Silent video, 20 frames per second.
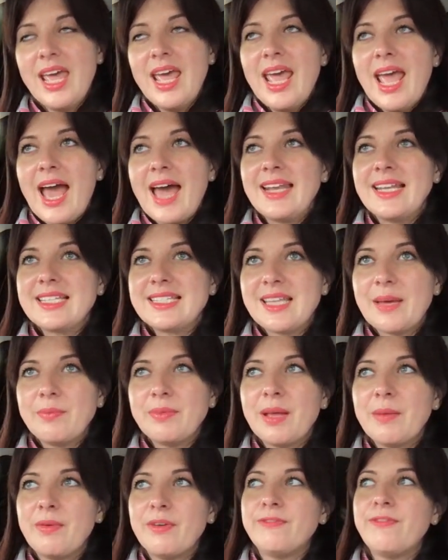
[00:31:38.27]
And the step
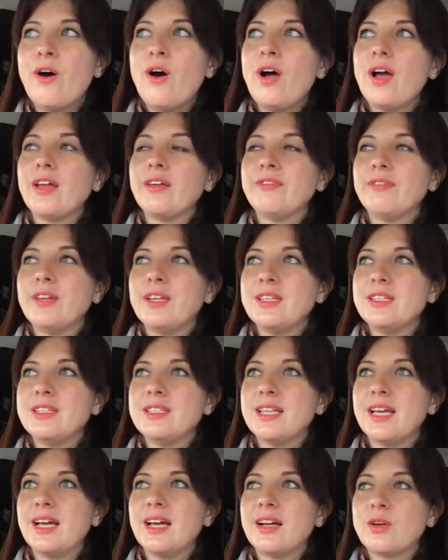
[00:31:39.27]
number 5 is
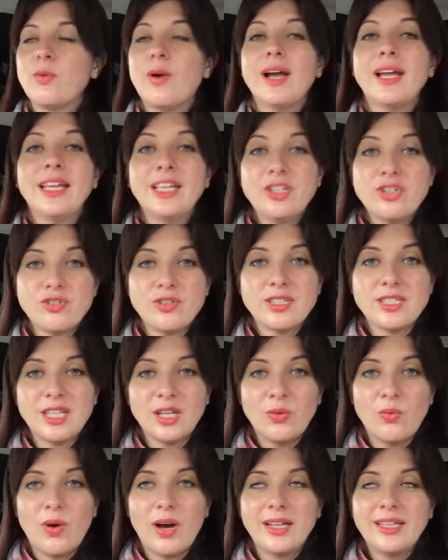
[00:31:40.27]
a quite
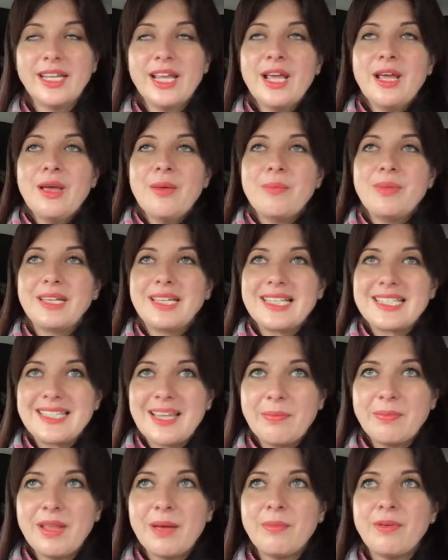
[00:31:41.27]
interesting one, because
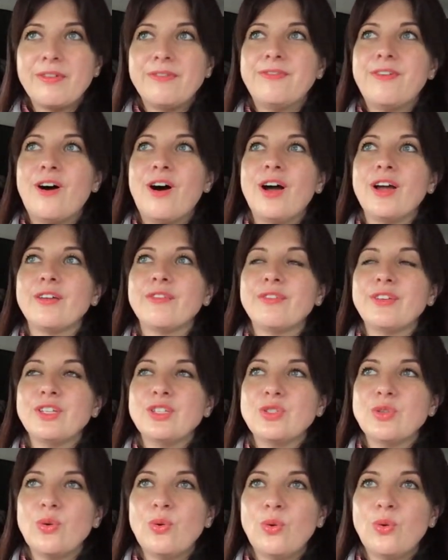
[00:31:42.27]
step number 5
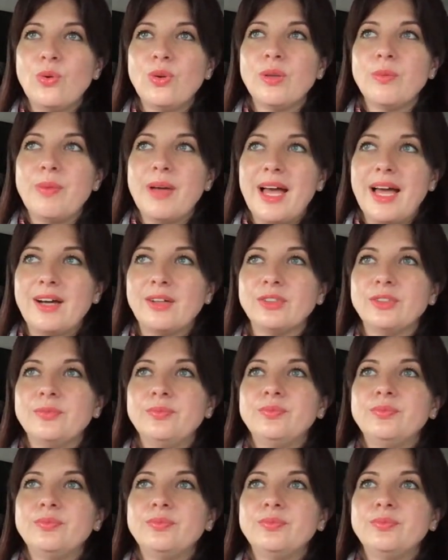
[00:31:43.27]
is all about